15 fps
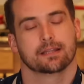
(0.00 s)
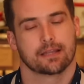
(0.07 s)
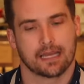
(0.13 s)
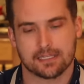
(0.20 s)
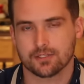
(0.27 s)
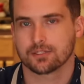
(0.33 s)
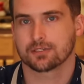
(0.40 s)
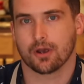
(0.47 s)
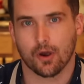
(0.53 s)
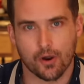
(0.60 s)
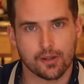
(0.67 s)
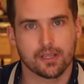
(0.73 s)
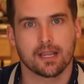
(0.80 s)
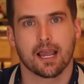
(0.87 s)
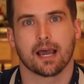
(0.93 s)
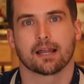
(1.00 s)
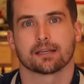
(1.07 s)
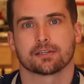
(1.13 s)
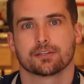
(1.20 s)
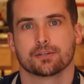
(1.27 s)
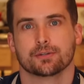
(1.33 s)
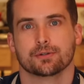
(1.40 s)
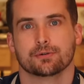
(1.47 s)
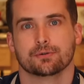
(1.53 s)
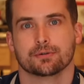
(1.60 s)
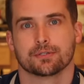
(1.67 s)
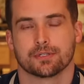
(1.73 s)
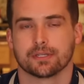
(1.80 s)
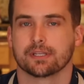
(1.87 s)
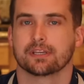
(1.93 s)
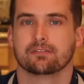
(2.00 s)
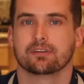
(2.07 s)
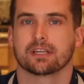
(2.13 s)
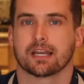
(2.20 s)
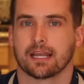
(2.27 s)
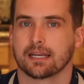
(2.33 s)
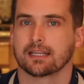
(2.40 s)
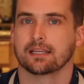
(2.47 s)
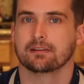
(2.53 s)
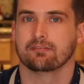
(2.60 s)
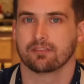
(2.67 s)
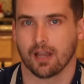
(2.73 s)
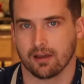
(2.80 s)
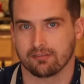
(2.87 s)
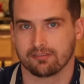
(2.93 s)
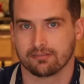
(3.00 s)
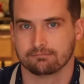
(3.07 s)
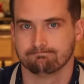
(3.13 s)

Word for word: that's all you got to, to give it any fluff.